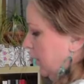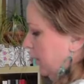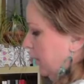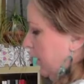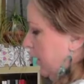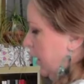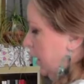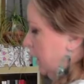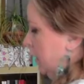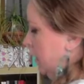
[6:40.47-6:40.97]

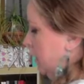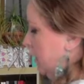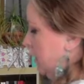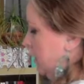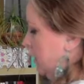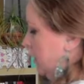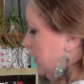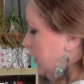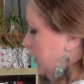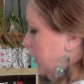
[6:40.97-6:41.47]
paint.
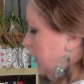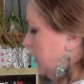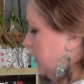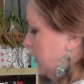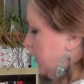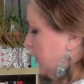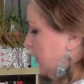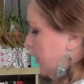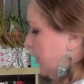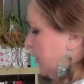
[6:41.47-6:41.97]

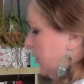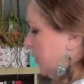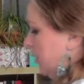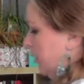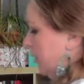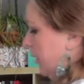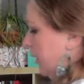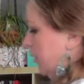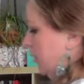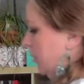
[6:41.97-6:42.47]
So this will
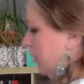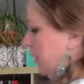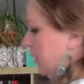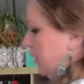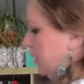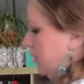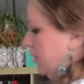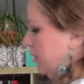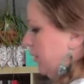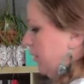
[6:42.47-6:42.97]
make
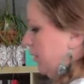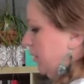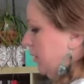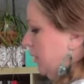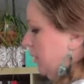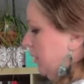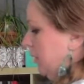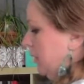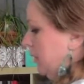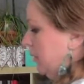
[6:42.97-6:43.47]
pretty small
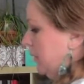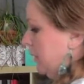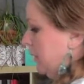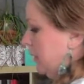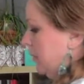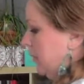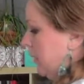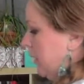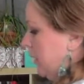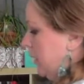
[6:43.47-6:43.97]
leaves.
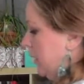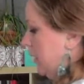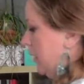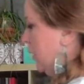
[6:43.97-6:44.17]
This makes